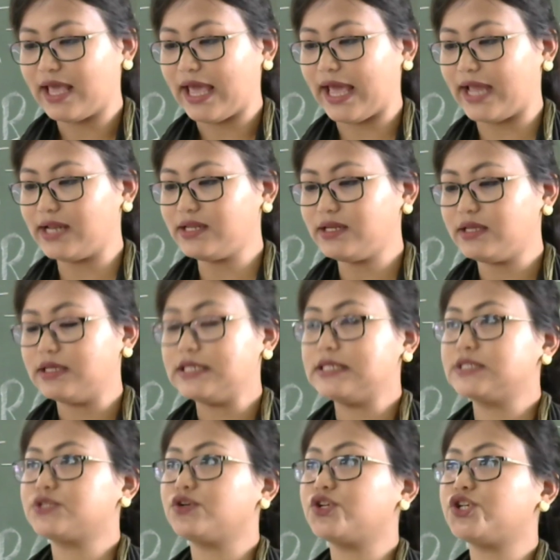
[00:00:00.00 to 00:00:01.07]
And
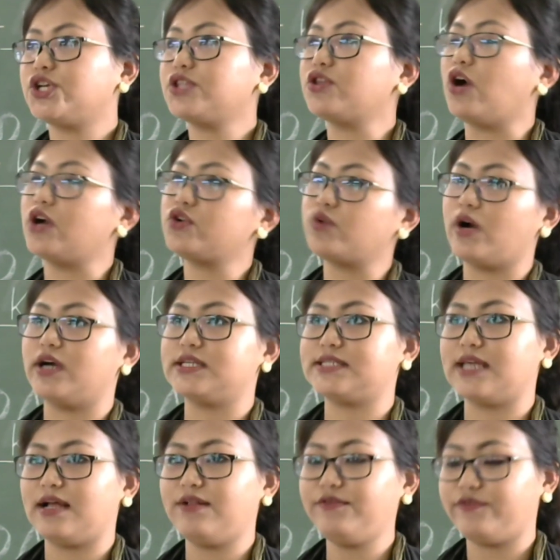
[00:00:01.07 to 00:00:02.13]
so she thought to
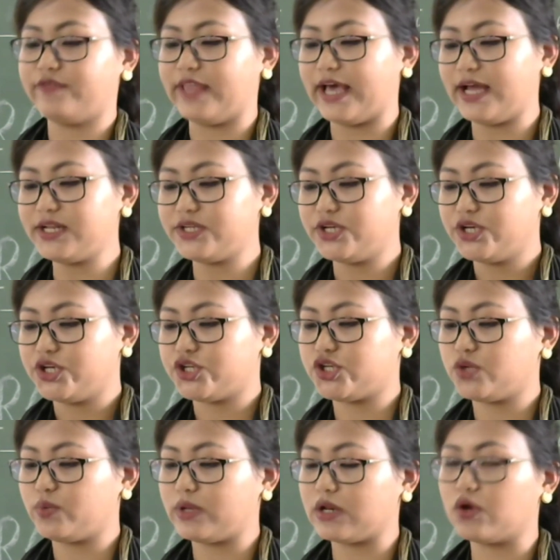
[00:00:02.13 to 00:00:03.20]
herself that
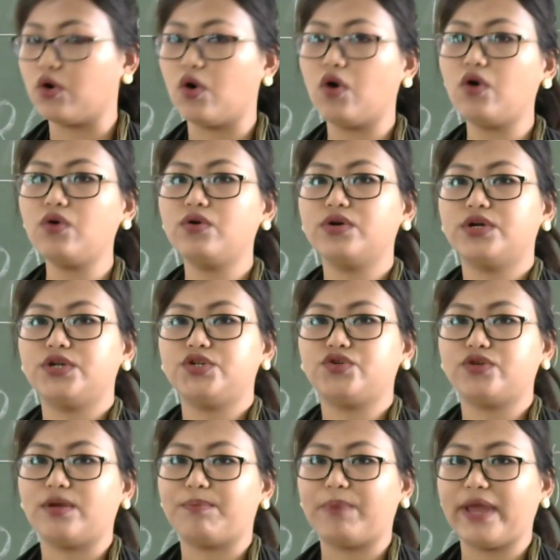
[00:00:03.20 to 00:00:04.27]
she will go to
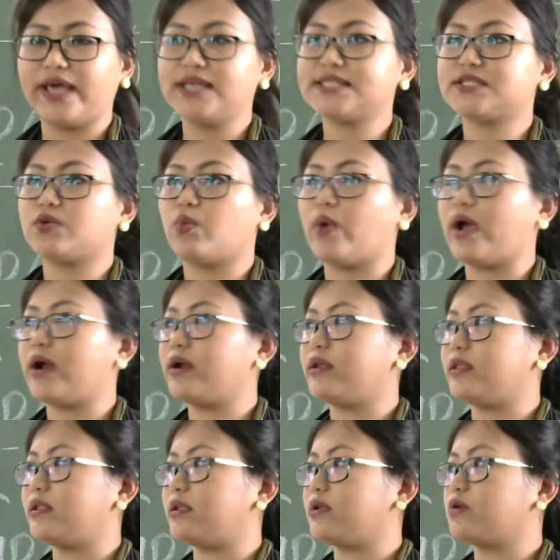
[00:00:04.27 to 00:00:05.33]
the place
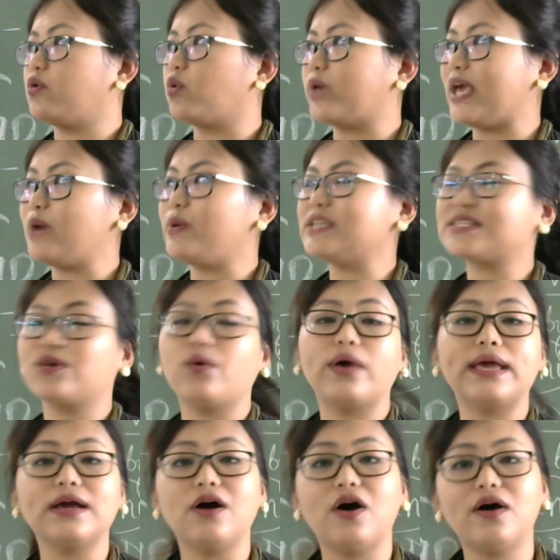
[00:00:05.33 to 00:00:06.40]
where cooking was
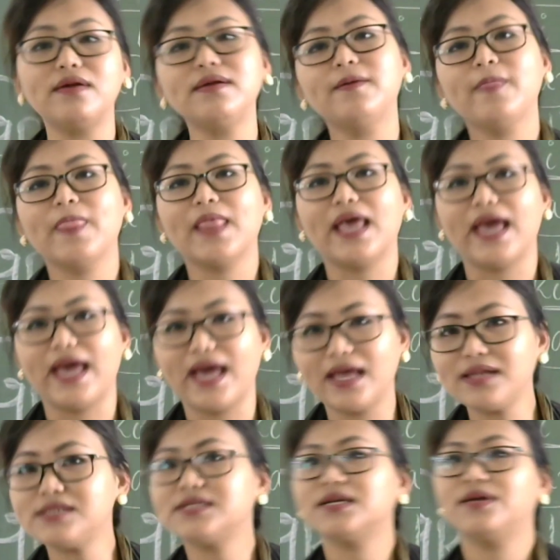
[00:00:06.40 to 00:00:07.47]
going on
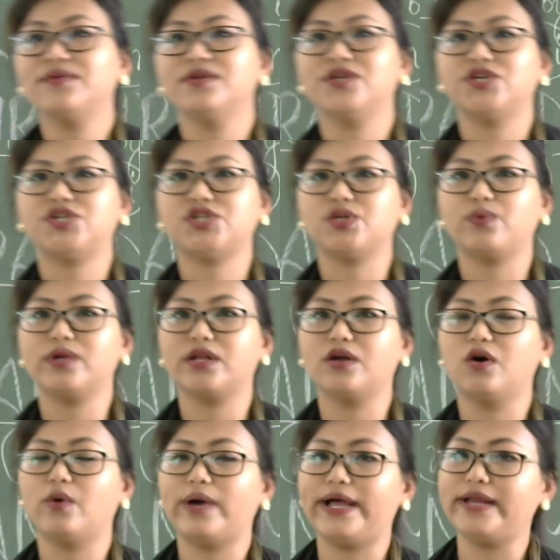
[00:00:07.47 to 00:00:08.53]
and she would
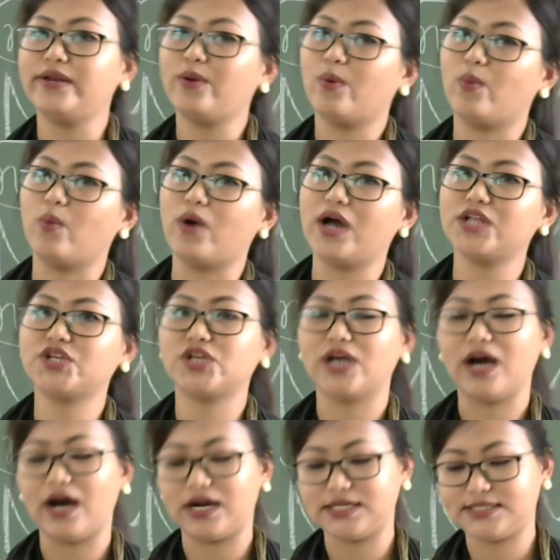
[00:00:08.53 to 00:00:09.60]
go and watch
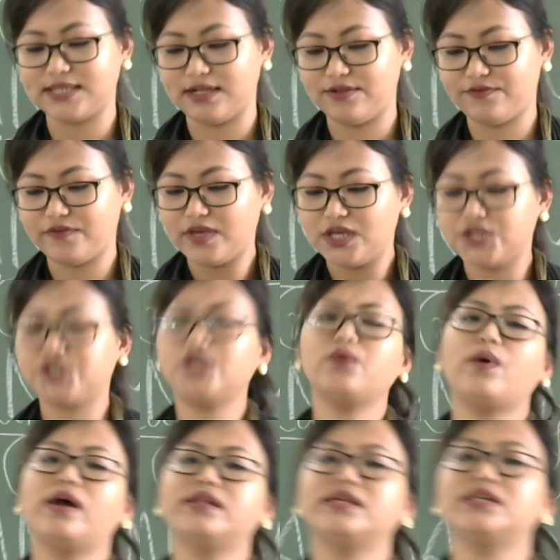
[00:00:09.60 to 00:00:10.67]
herself. She
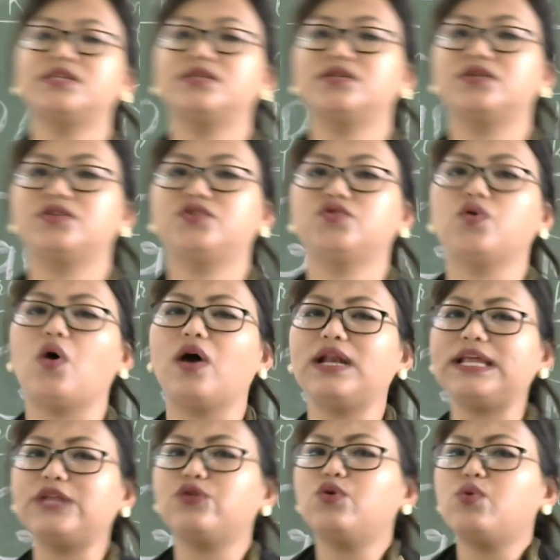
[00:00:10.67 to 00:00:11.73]
wanted to
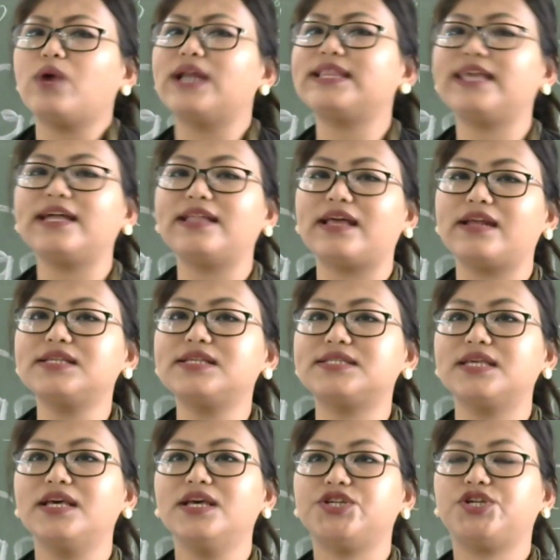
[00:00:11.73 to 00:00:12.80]
only do one thing, that
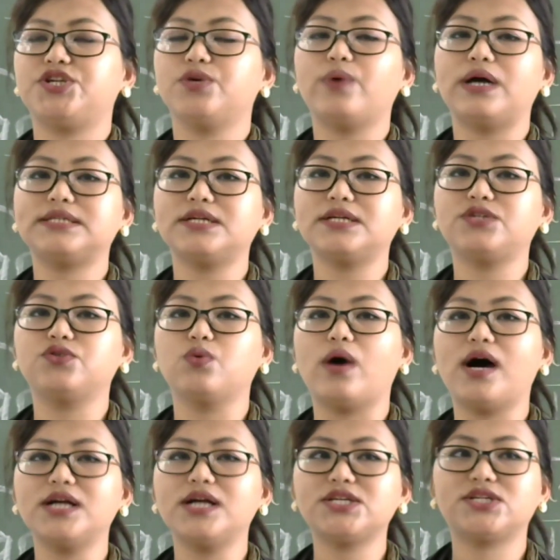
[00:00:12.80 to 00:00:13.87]
is, she wanted to
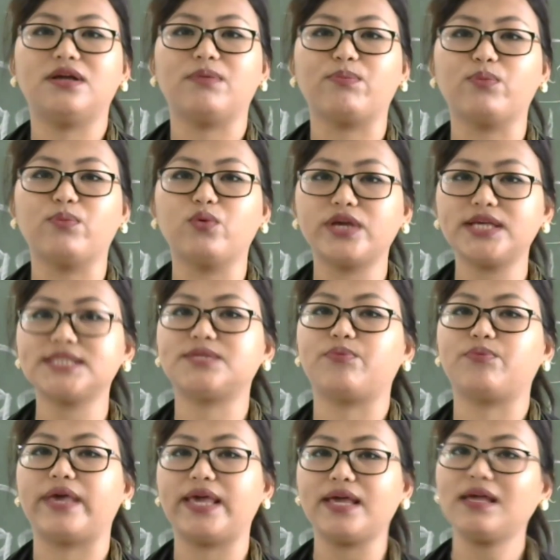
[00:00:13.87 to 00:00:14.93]
watch the puris
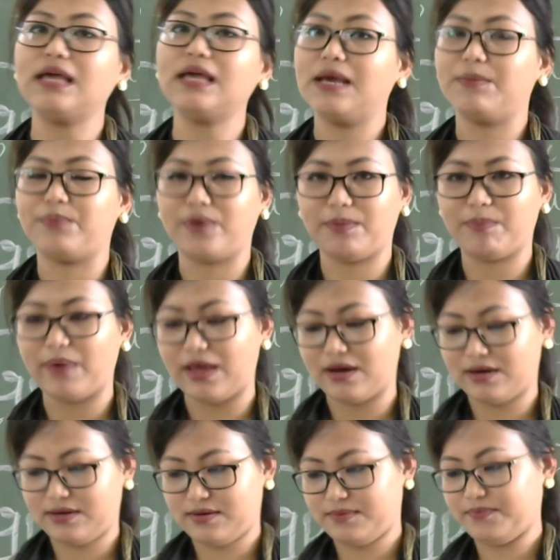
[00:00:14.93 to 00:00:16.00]
be
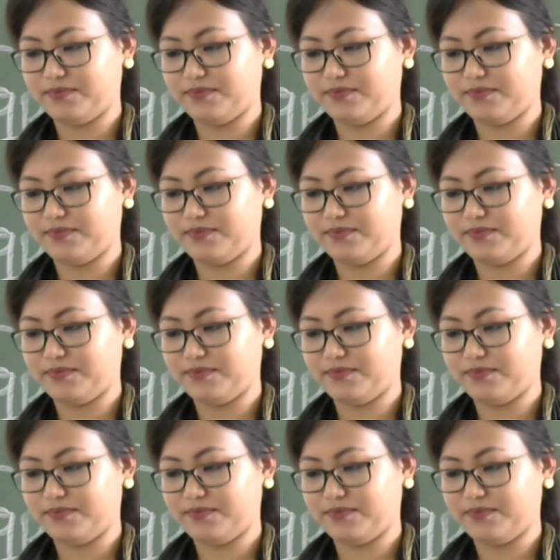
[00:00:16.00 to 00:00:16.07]
prepared.